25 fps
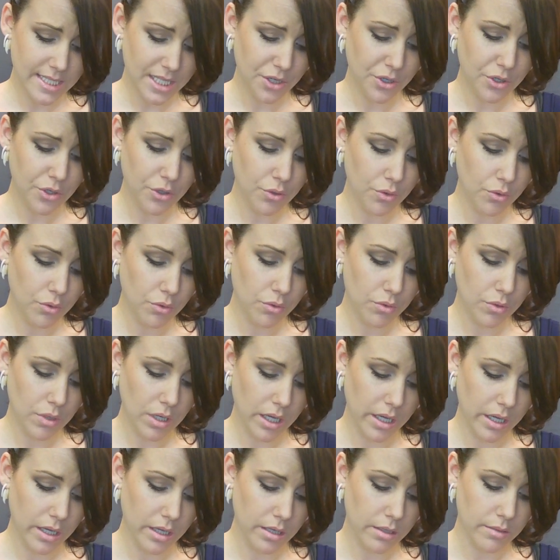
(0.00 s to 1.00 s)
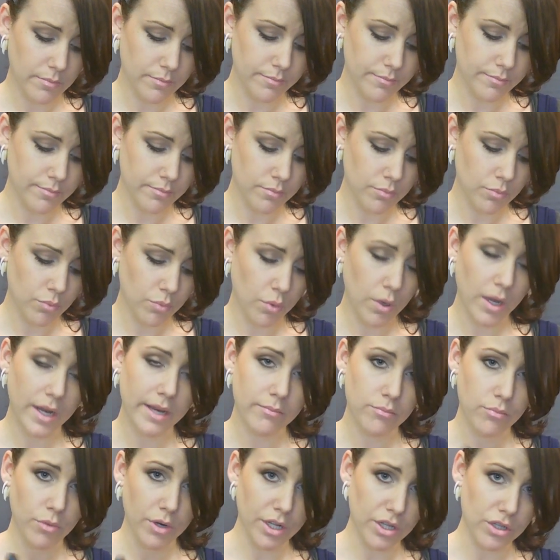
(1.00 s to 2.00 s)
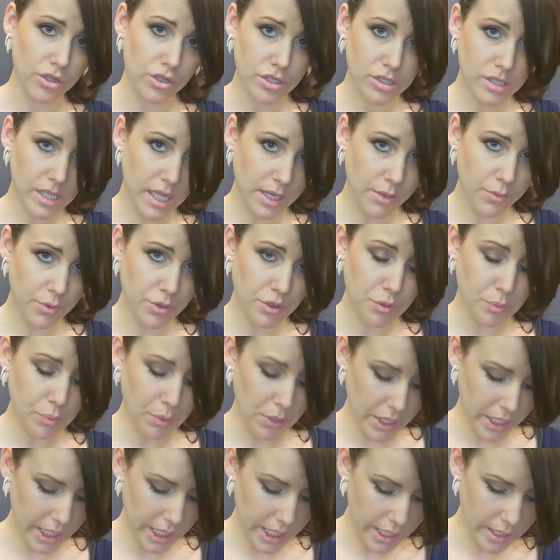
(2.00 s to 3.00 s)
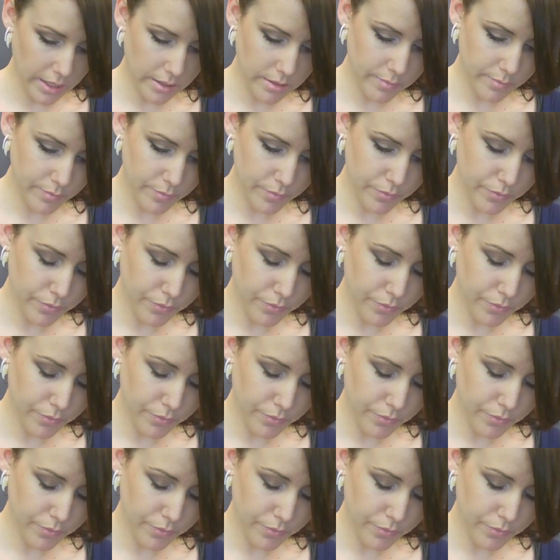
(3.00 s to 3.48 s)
and tell you what it looks like when you plug it in.